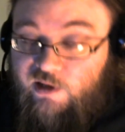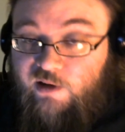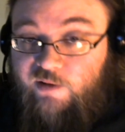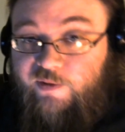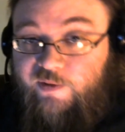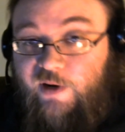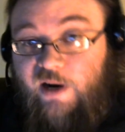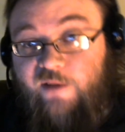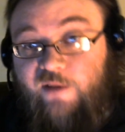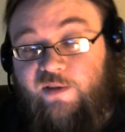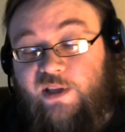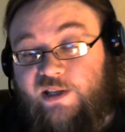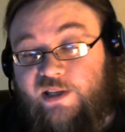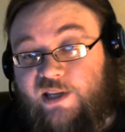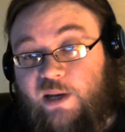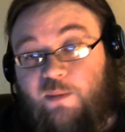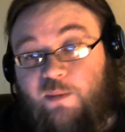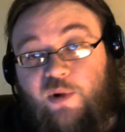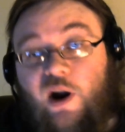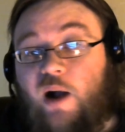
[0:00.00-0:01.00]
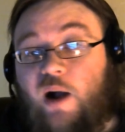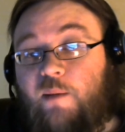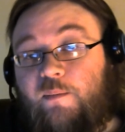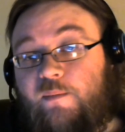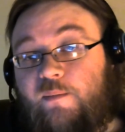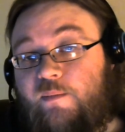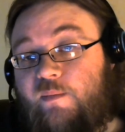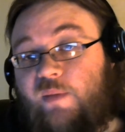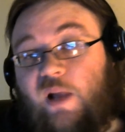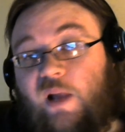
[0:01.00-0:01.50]
if you're having the same
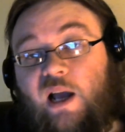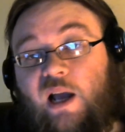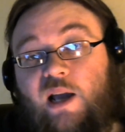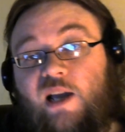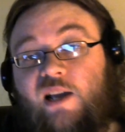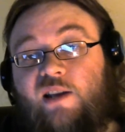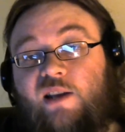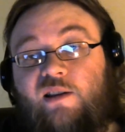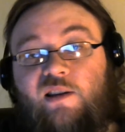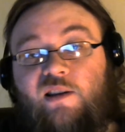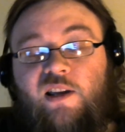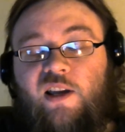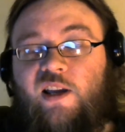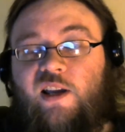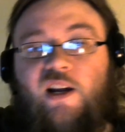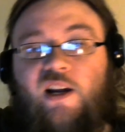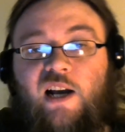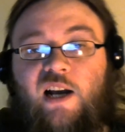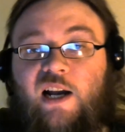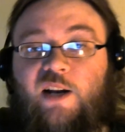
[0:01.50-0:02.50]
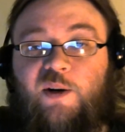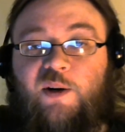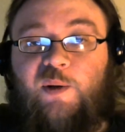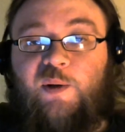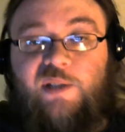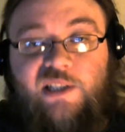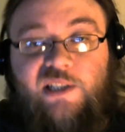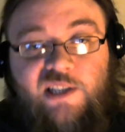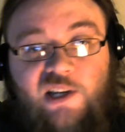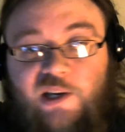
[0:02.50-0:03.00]
problem, I don't
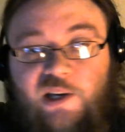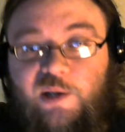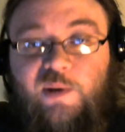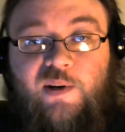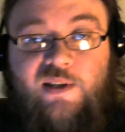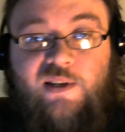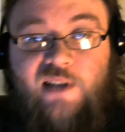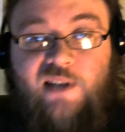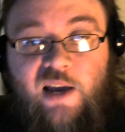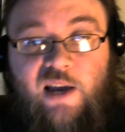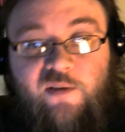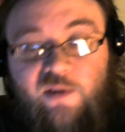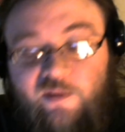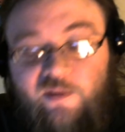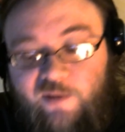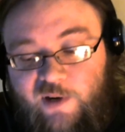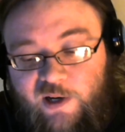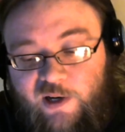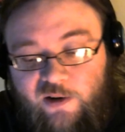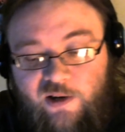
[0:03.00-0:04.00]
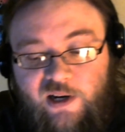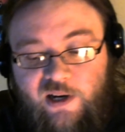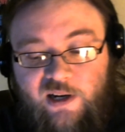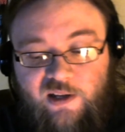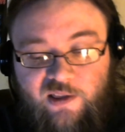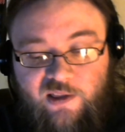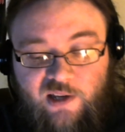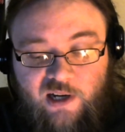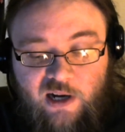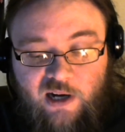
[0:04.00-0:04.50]
know what to tell you because I haven't figured
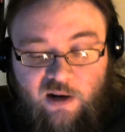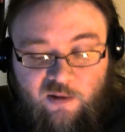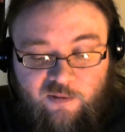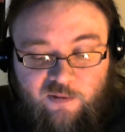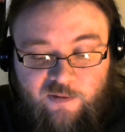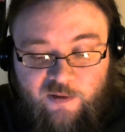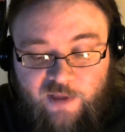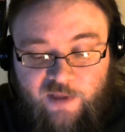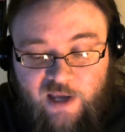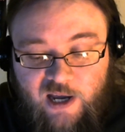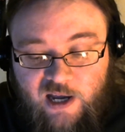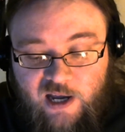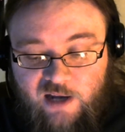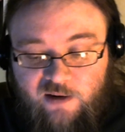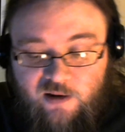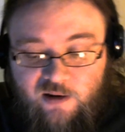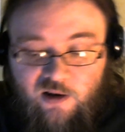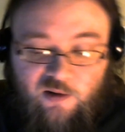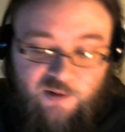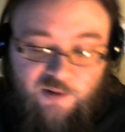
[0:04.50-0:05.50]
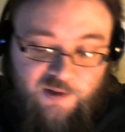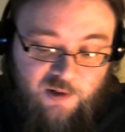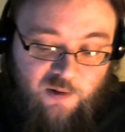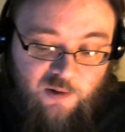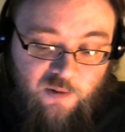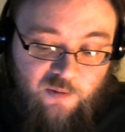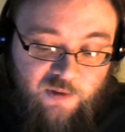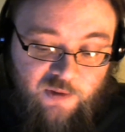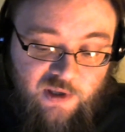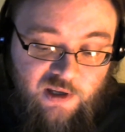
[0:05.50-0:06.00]
anything out for that.
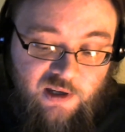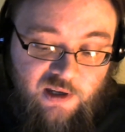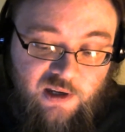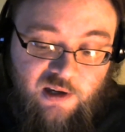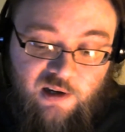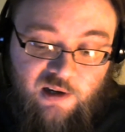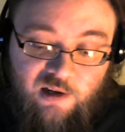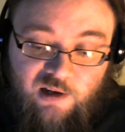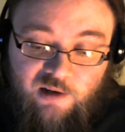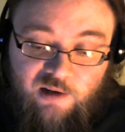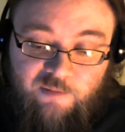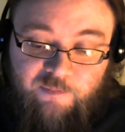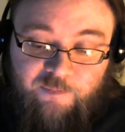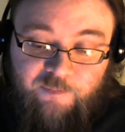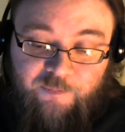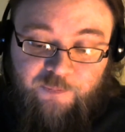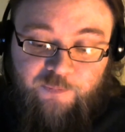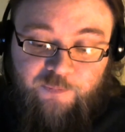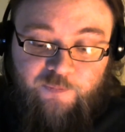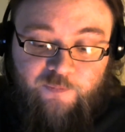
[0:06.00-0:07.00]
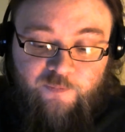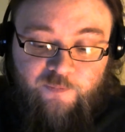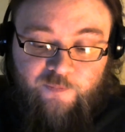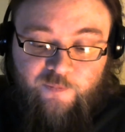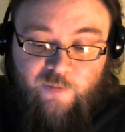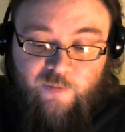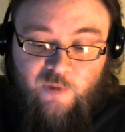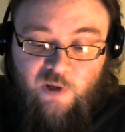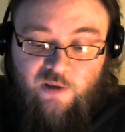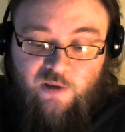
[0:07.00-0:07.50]
Also, the
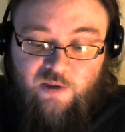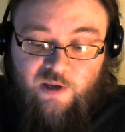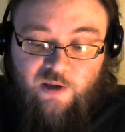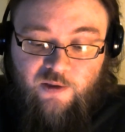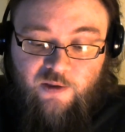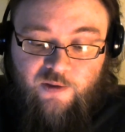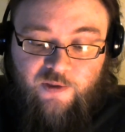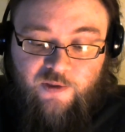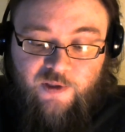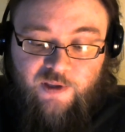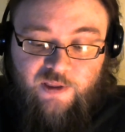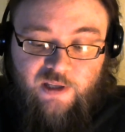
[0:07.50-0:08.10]
other